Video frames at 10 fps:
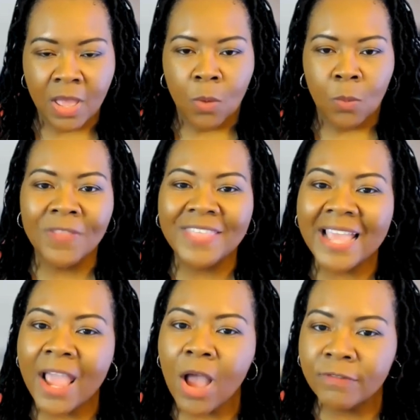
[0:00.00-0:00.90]
One thing
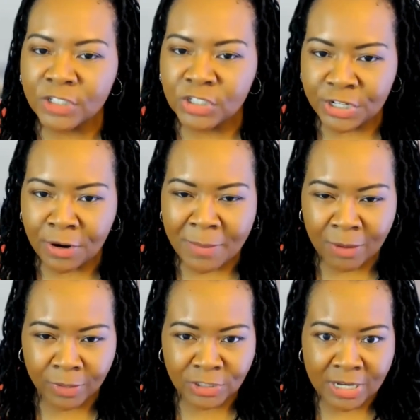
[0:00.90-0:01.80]
I often share in my
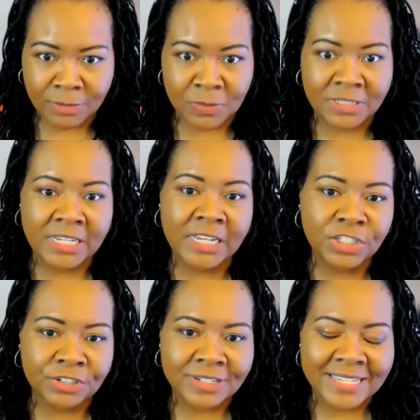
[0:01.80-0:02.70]
workshops with
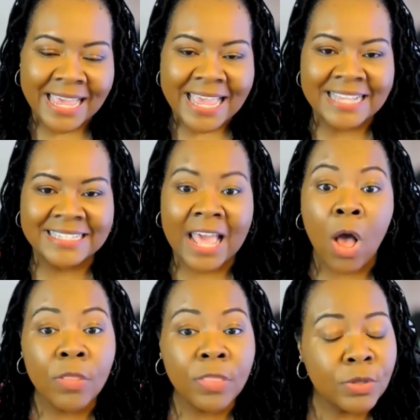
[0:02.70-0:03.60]
teachers is that
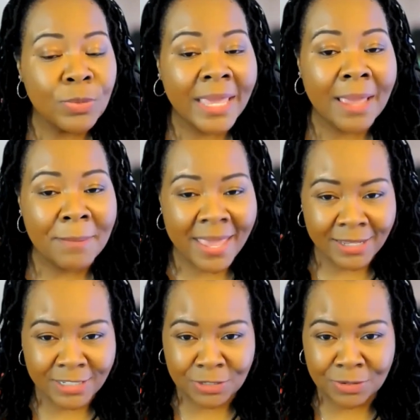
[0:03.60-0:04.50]
although you can't make
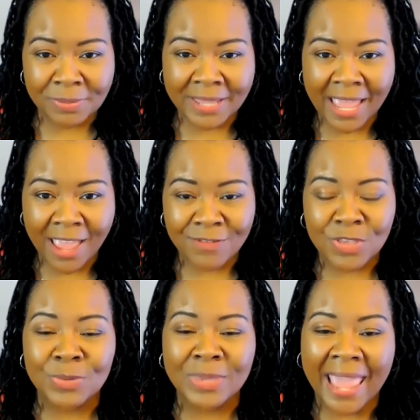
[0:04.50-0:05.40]
a student behave,
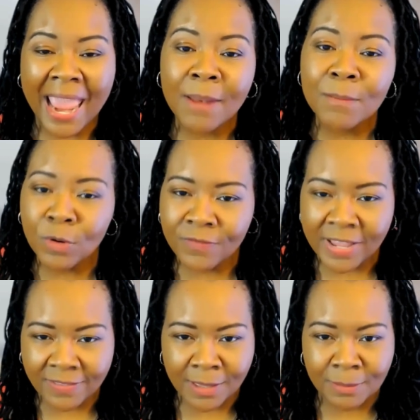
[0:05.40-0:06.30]
you can
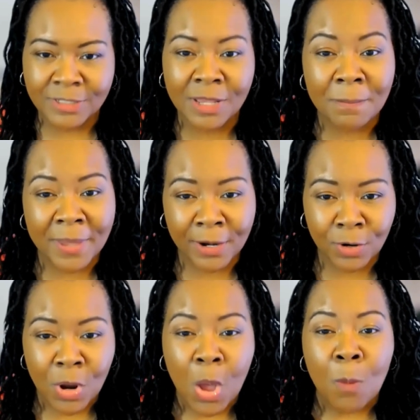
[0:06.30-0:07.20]
motivate them to
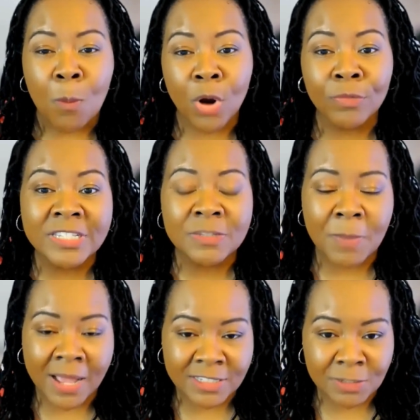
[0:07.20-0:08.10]
better, more
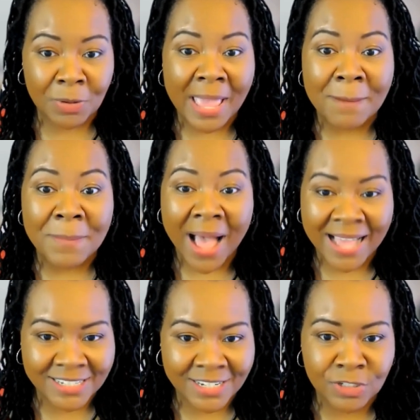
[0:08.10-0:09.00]
responsible, and
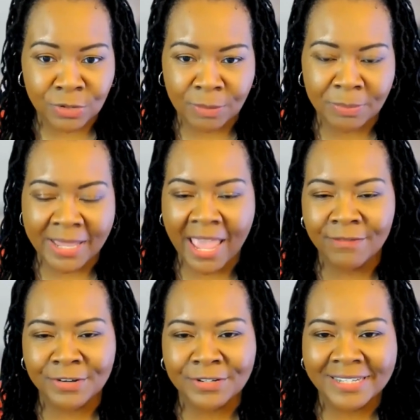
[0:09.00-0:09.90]
positive student
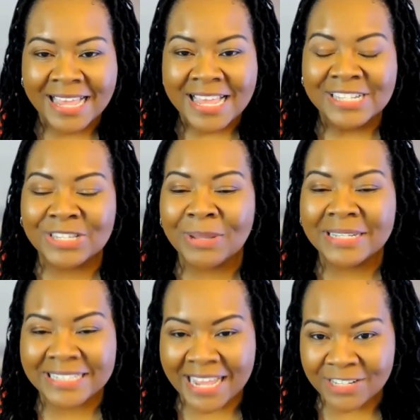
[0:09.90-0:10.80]
behaviors. So in
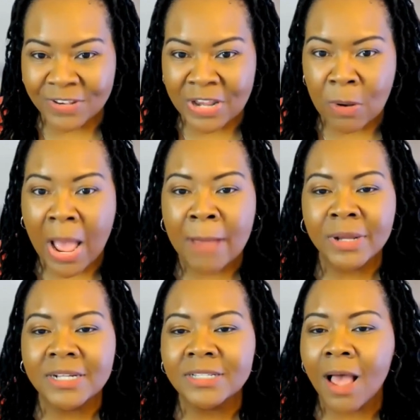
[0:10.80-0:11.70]
today's video, I'm
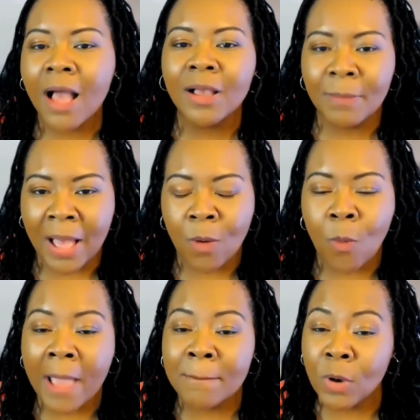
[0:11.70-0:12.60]
going to talk about
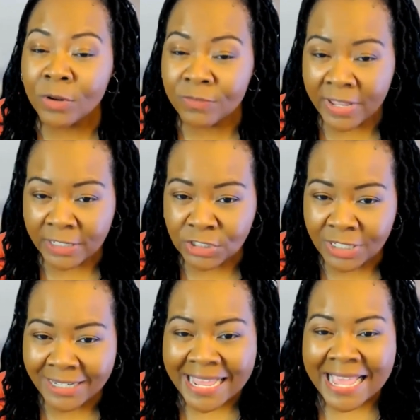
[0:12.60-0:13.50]
why
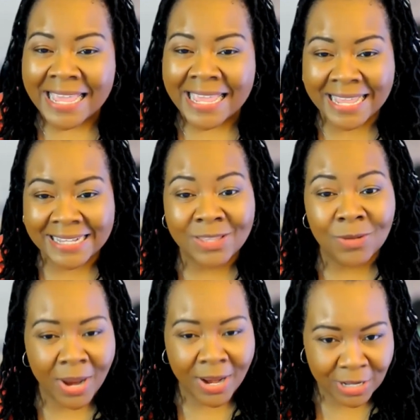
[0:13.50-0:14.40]
motivation is the
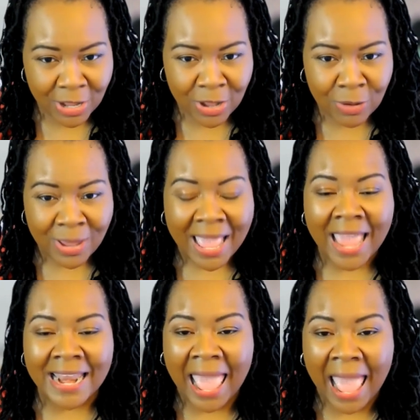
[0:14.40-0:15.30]
way to go
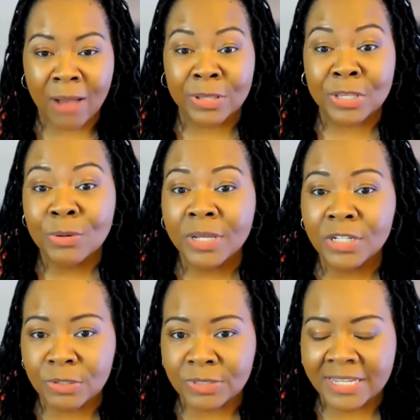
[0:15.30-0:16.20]
and how you
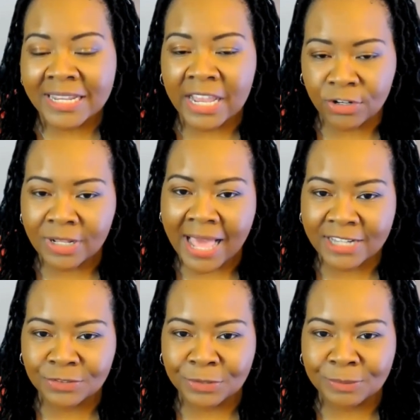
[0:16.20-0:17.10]
can use it in your
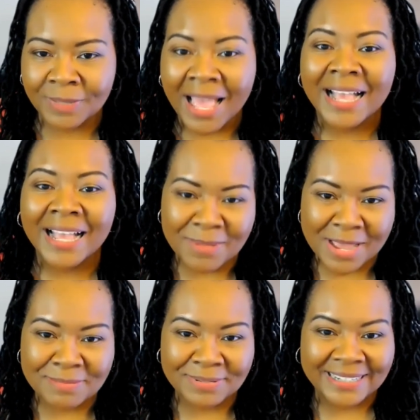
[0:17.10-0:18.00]
classroom coming
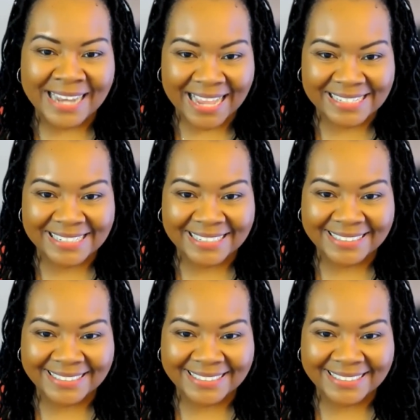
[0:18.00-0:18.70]
up next.